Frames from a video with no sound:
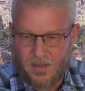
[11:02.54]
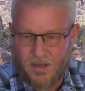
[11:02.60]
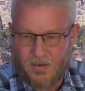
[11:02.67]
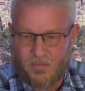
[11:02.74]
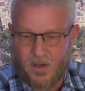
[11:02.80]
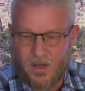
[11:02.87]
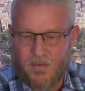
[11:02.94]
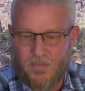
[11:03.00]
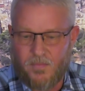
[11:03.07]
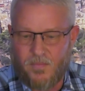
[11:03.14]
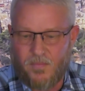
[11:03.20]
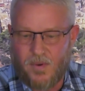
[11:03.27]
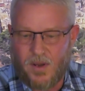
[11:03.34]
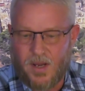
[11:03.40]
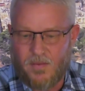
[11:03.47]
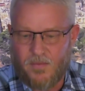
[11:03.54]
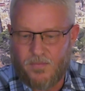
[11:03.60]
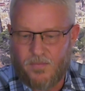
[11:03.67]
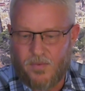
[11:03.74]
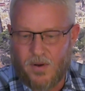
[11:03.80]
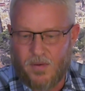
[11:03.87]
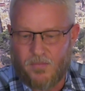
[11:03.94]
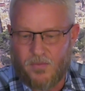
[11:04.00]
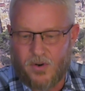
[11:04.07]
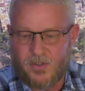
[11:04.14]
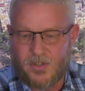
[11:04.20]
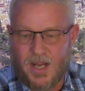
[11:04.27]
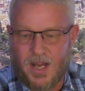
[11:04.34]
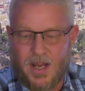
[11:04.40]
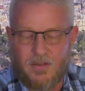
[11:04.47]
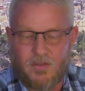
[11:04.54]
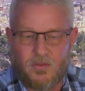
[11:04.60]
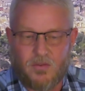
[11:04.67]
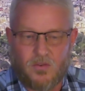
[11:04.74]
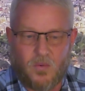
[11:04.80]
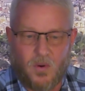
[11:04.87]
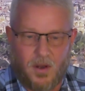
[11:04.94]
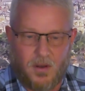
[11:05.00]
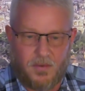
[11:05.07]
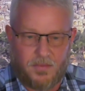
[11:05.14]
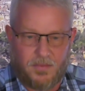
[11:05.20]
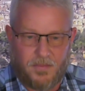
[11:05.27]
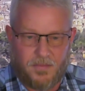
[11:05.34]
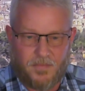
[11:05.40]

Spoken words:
Read from verse 8 through 12.